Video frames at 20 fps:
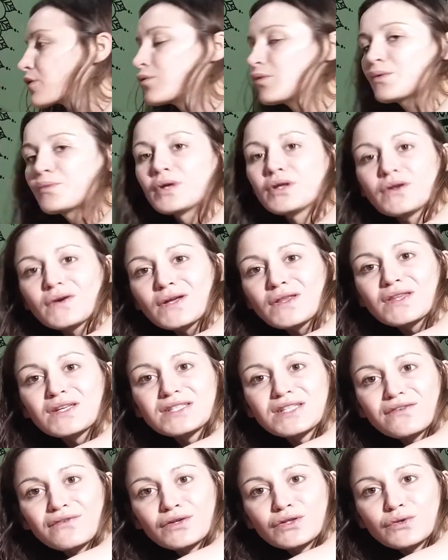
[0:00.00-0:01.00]
when we look in the
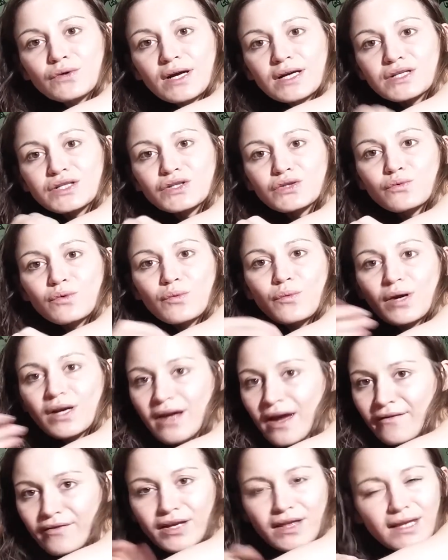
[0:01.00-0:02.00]
different directions,
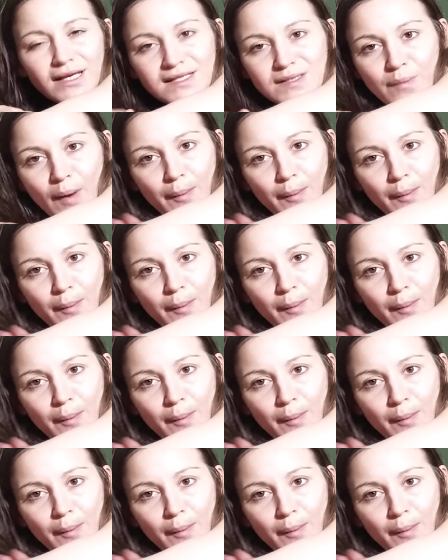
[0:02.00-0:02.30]
everything's